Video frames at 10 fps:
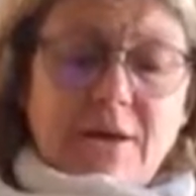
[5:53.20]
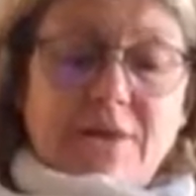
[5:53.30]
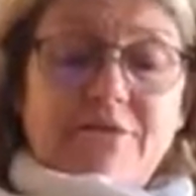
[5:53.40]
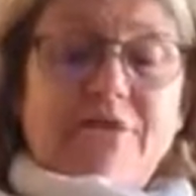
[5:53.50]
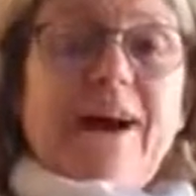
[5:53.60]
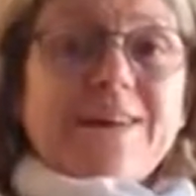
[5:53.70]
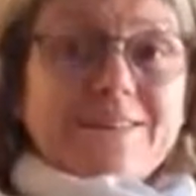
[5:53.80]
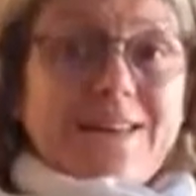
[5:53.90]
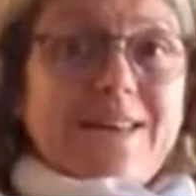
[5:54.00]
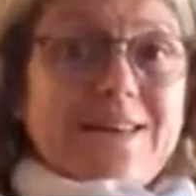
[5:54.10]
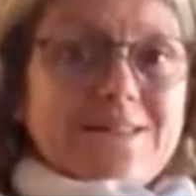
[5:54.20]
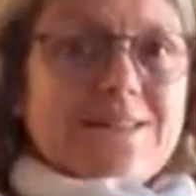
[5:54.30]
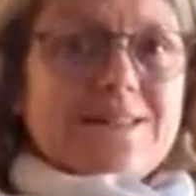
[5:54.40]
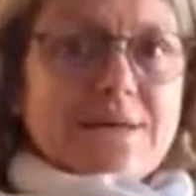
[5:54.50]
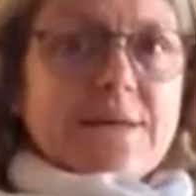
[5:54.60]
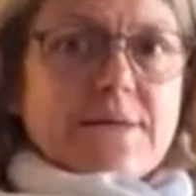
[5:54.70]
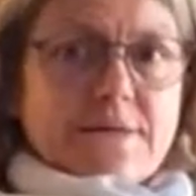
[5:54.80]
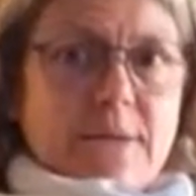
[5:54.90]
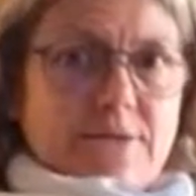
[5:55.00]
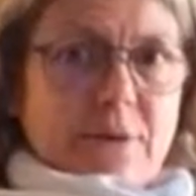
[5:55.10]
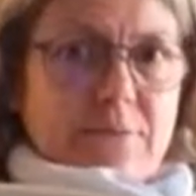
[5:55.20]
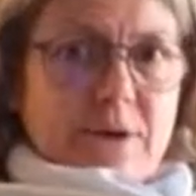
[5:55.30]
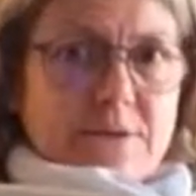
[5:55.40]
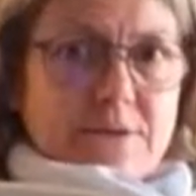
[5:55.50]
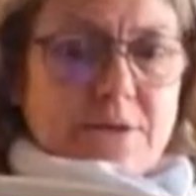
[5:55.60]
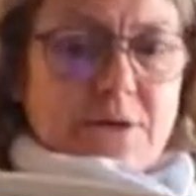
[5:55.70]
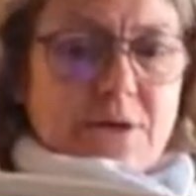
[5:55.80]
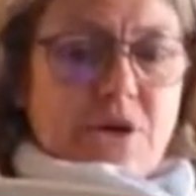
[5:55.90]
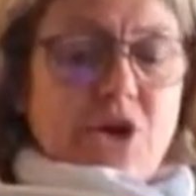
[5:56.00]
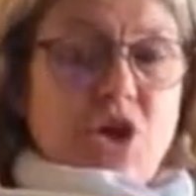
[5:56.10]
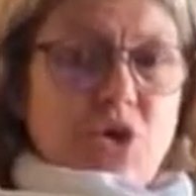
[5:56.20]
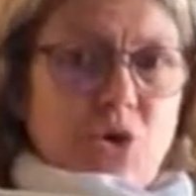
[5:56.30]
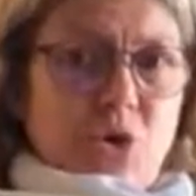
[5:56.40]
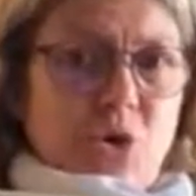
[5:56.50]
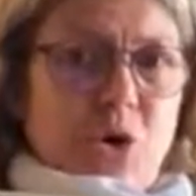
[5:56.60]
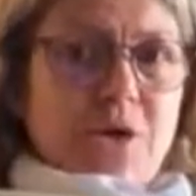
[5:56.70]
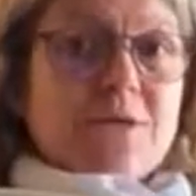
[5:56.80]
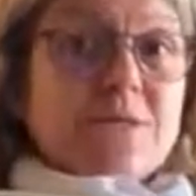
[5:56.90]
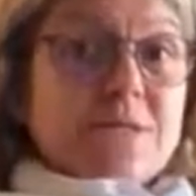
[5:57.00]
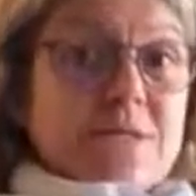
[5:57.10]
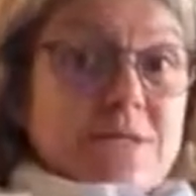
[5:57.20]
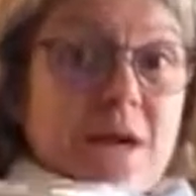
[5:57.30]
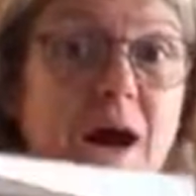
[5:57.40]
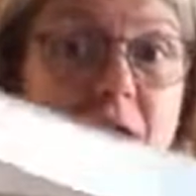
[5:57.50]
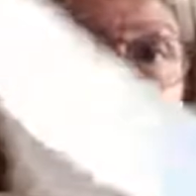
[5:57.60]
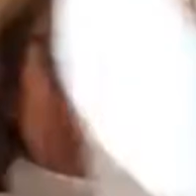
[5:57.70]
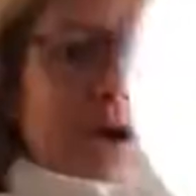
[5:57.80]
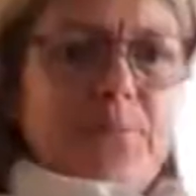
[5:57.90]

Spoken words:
"The fact is," said Rabbit, "you're stuck."